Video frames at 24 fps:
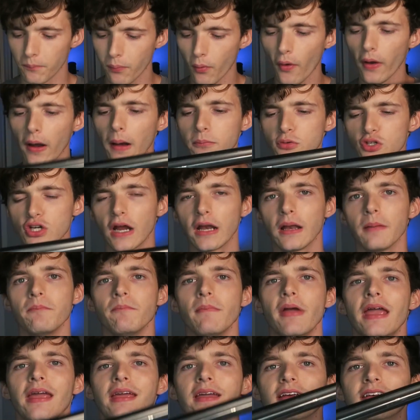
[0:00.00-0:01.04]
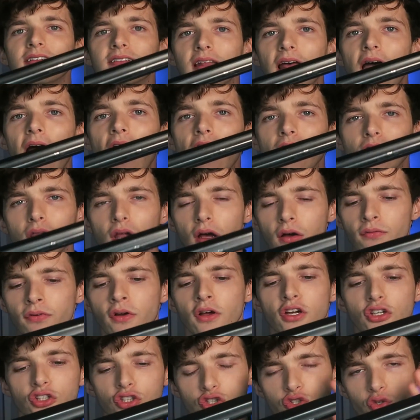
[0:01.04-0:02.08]
point I'm trying to make is that I love
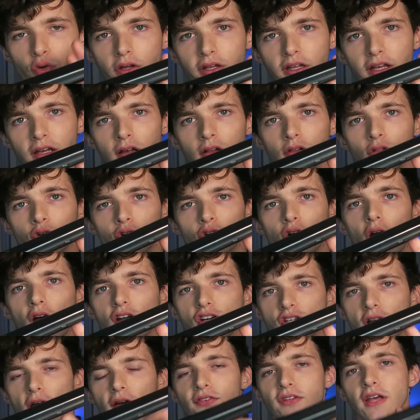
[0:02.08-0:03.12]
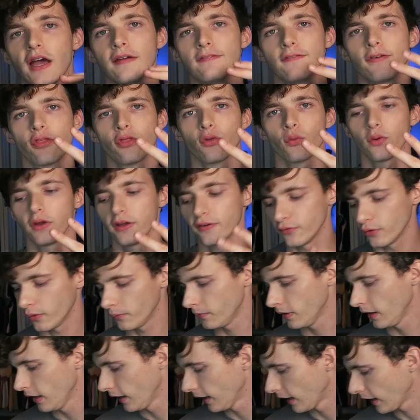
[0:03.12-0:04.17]
Stringking lacrosse shafts. I have 3 of
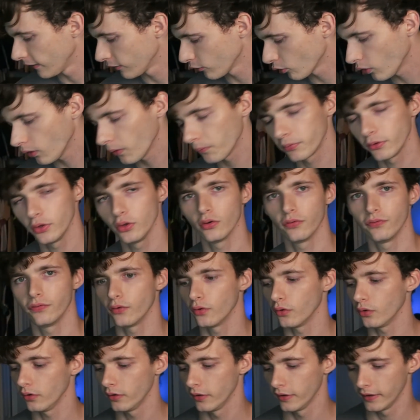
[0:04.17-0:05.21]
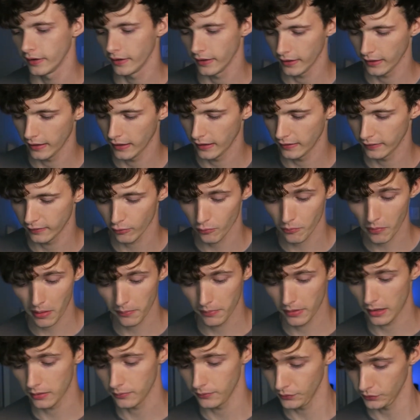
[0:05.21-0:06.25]
them, and they're all beautiful, and they're my
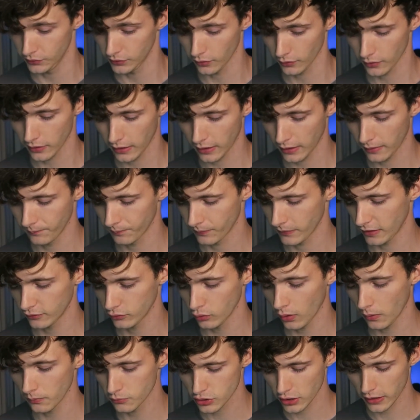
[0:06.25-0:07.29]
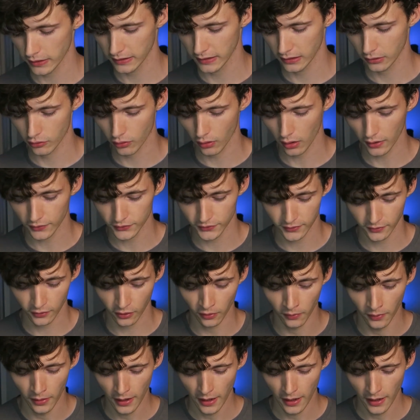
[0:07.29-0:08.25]
babies, okay? That's all I'm trying to get across here.